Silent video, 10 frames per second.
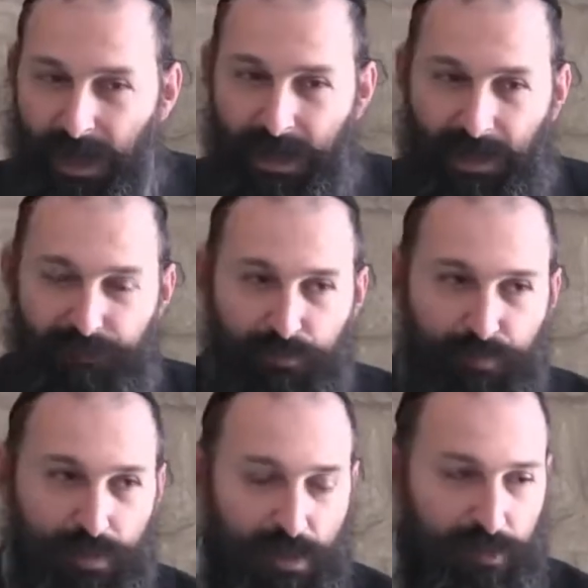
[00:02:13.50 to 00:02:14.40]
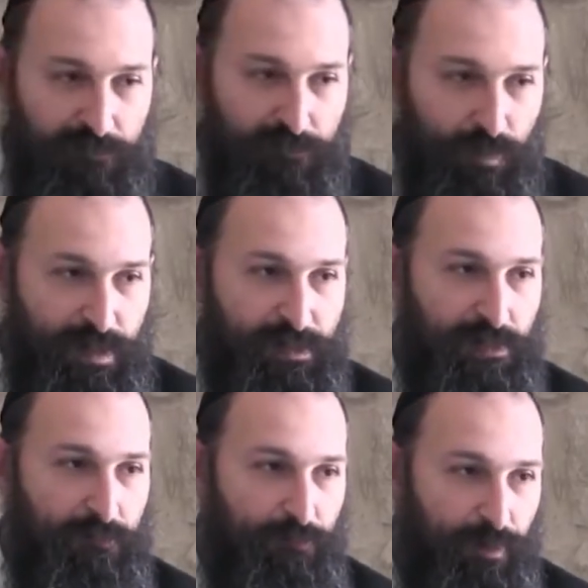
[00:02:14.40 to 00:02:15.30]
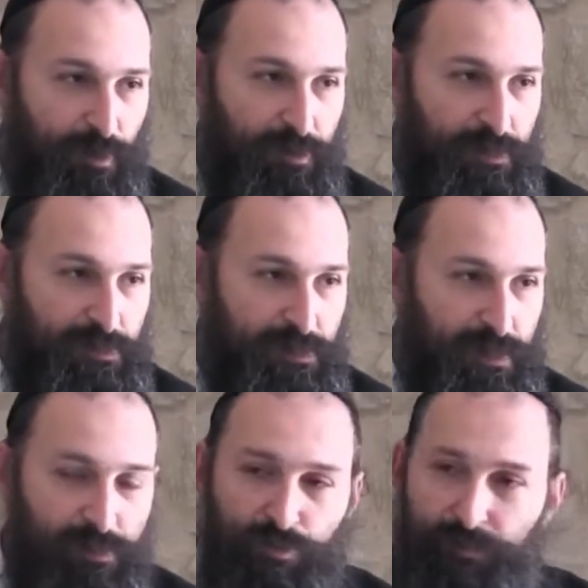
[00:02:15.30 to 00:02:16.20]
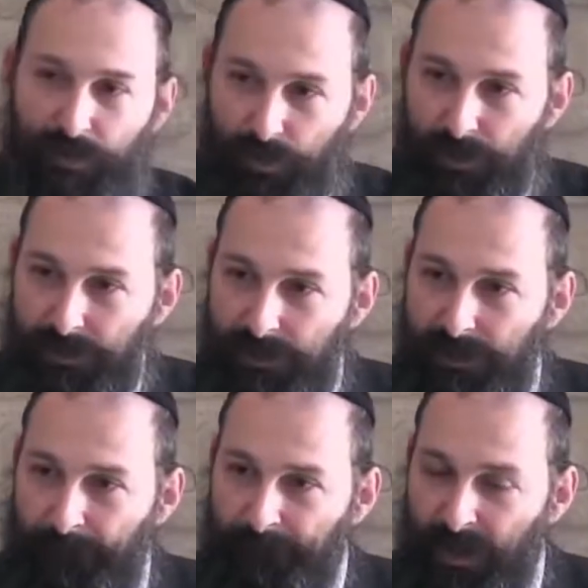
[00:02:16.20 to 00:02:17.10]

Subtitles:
And I have to put a lot of weight and importance into my words.